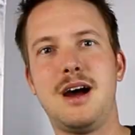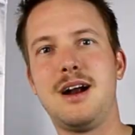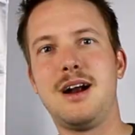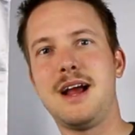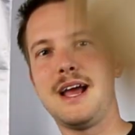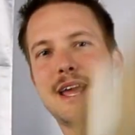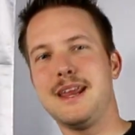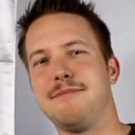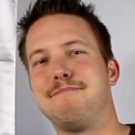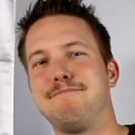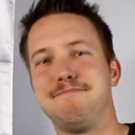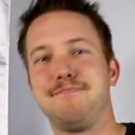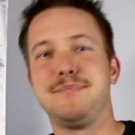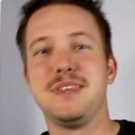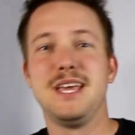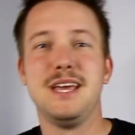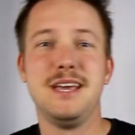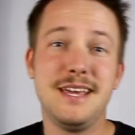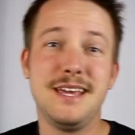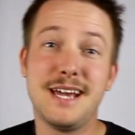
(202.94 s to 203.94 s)
All right,
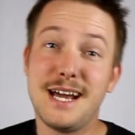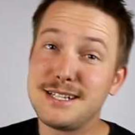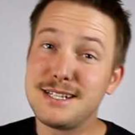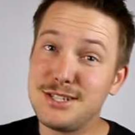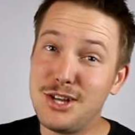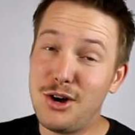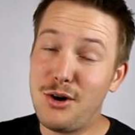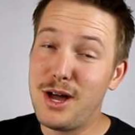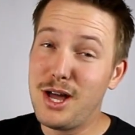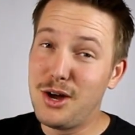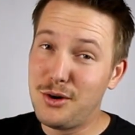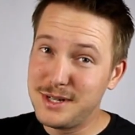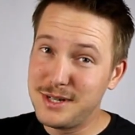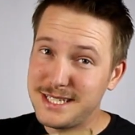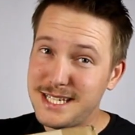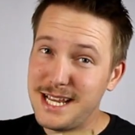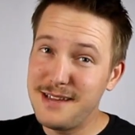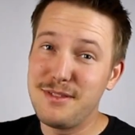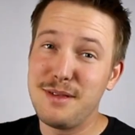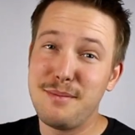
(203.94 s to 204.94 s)
you guys know I always
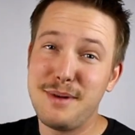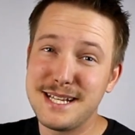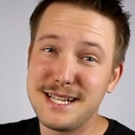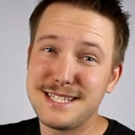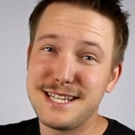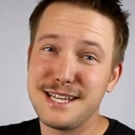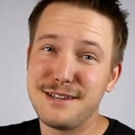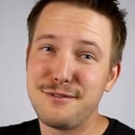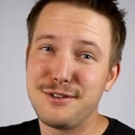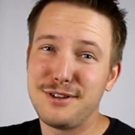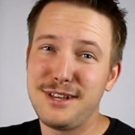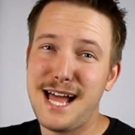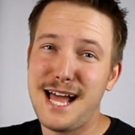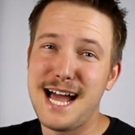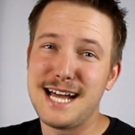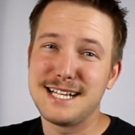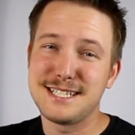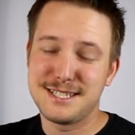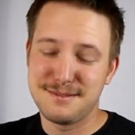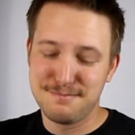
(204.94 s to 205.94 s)
save the best thing for
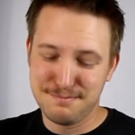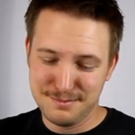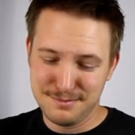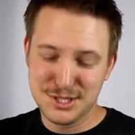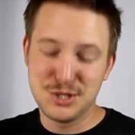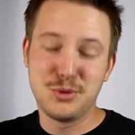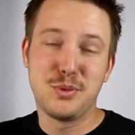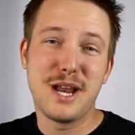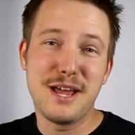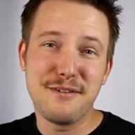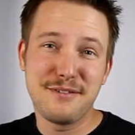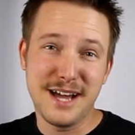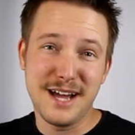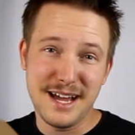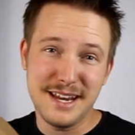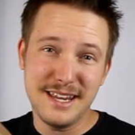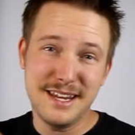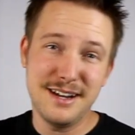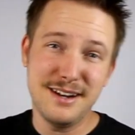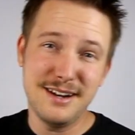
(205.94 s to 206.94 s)
last. So what I've
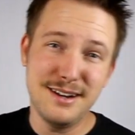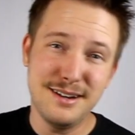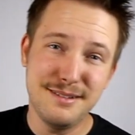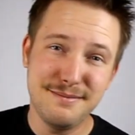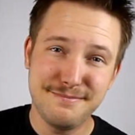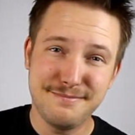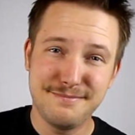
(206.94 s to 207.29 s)
got here